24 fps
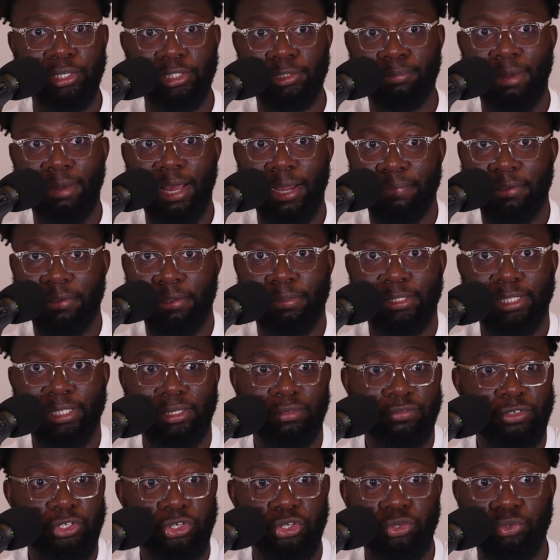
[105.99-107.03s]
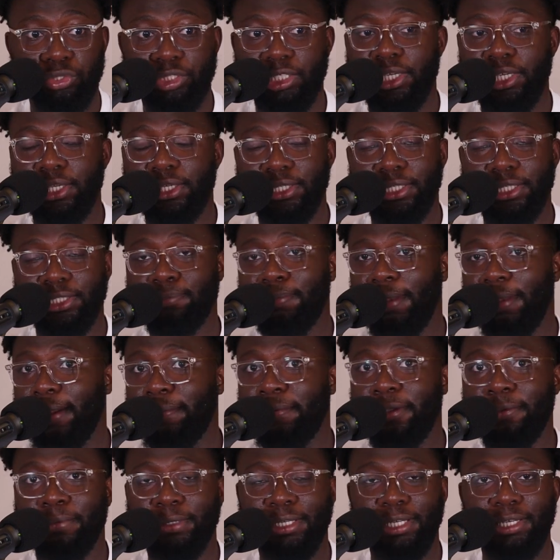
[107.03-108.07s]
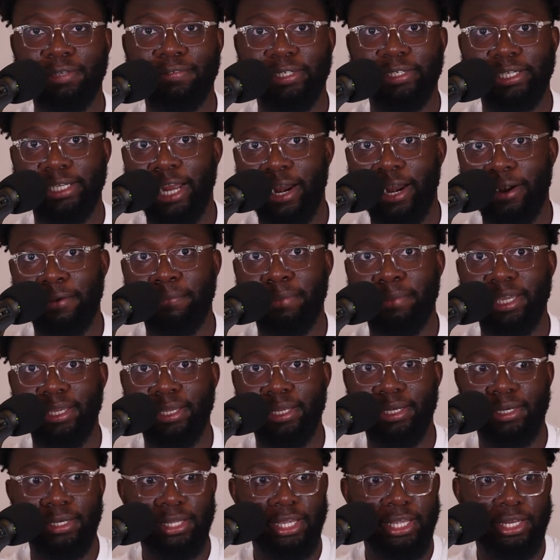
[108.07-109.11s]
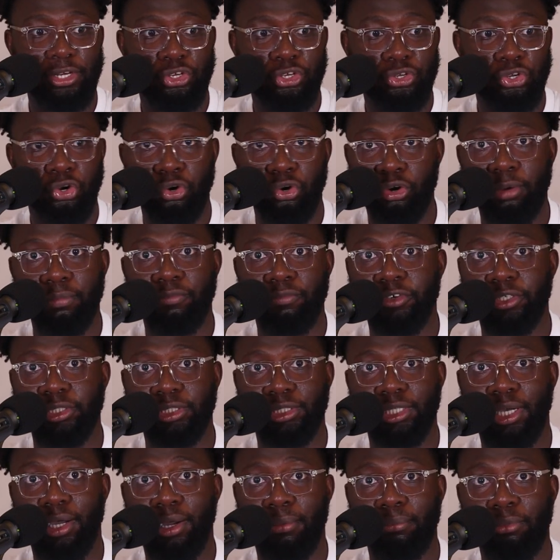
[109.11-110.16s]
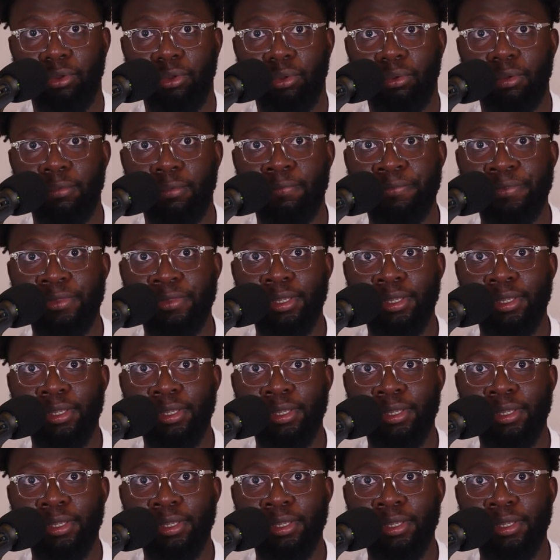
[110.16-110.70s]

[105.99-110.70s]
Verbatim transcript: there's black people that live in New Zealand, there's black people that live in the Caribbean, in Europe, for example.